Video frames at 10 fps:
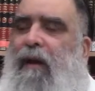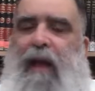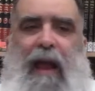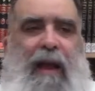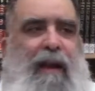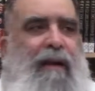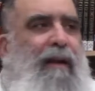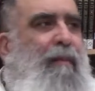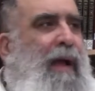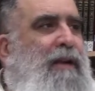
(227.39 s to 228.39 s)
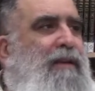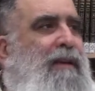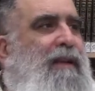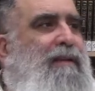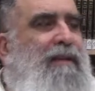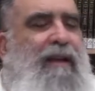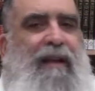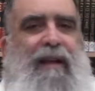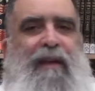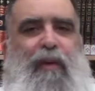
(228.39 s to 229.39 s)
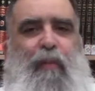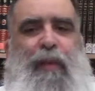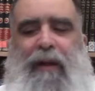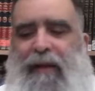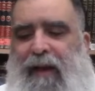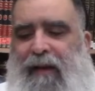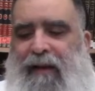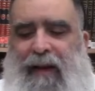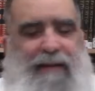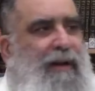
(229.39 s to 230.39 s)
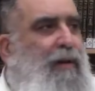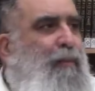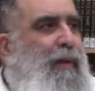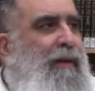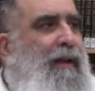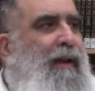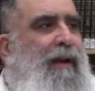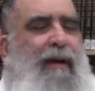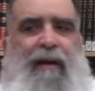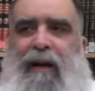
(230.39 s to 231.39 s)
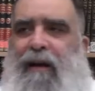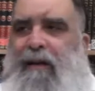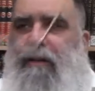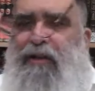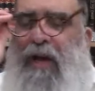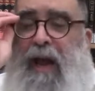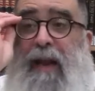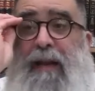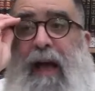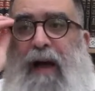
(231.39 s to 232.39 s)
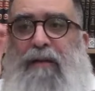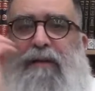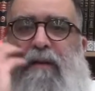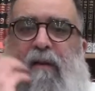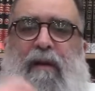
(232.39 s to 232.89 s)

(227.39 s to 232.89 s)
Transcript: And imagine this, let's say you're building a giant house